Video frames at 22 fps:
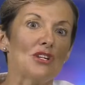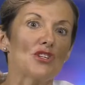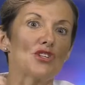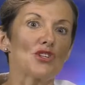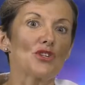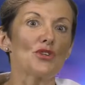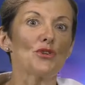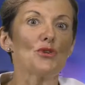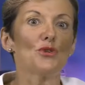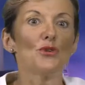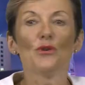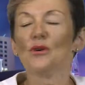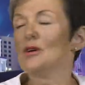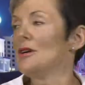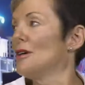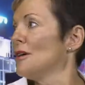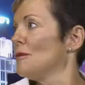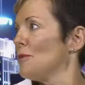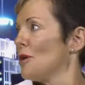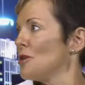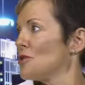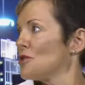issue,
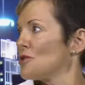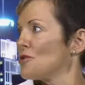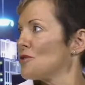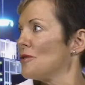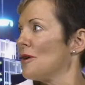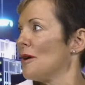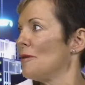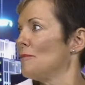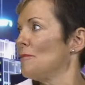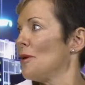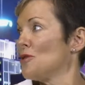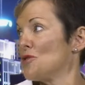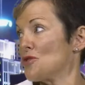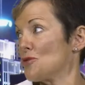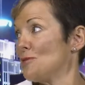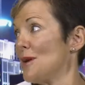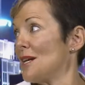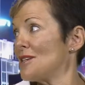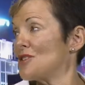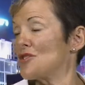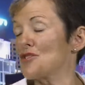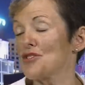post, um,
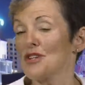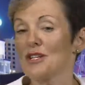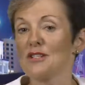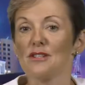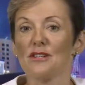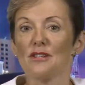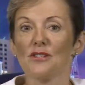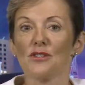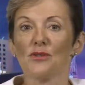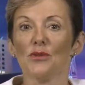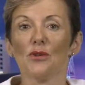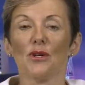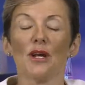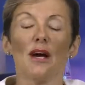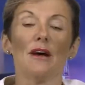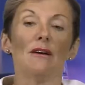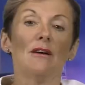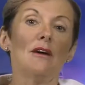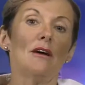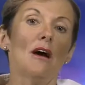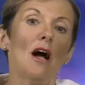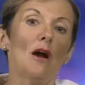post-traumatic stress, stress
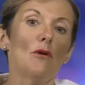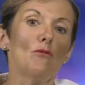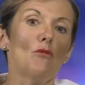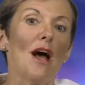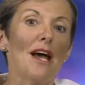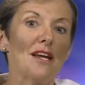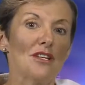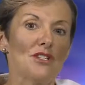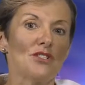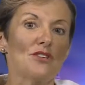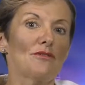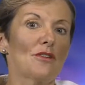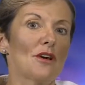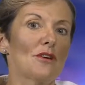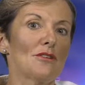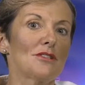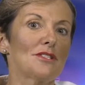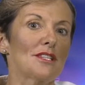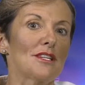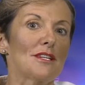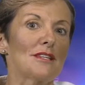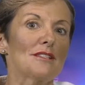disorder, a range of
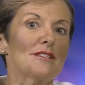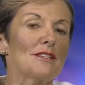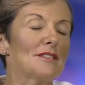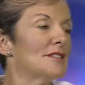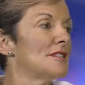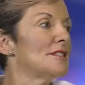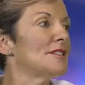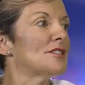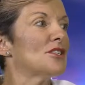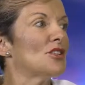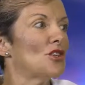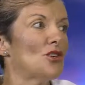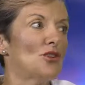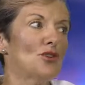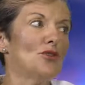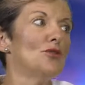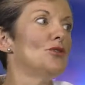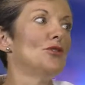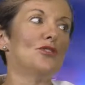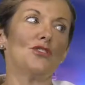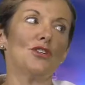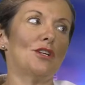those things. This is
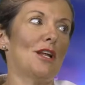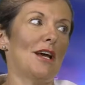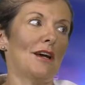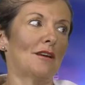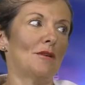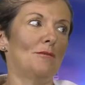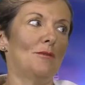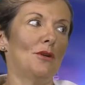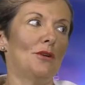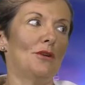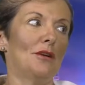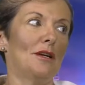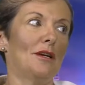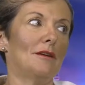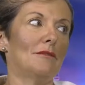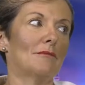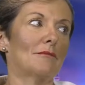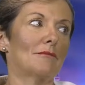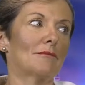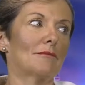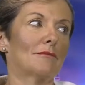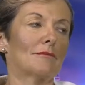huge in our community.